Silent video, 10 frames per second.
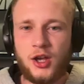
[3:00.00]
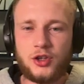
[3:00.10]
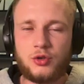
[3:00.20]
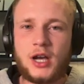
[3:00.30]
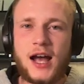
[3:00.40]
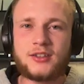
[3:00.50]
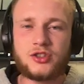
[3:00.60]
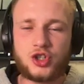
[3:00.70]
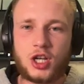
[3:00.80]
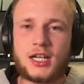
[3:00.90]
You guys
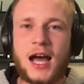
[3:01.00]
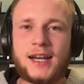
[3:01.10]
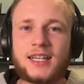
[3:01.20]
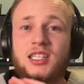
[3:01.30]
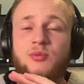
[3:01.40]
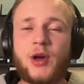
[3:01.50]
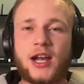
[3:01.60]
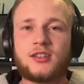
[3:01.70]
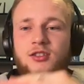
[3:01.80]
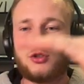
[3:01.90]
should not
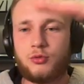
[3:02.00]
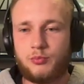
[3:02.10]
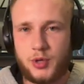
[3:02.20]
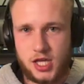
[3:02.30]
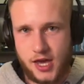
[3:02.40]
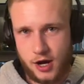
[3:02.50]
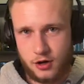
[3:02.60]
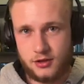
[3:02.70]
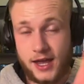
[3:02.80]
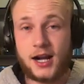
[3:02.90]
expect to be there.
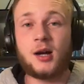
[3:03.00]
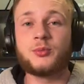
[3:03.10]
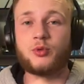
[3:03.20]
That comes with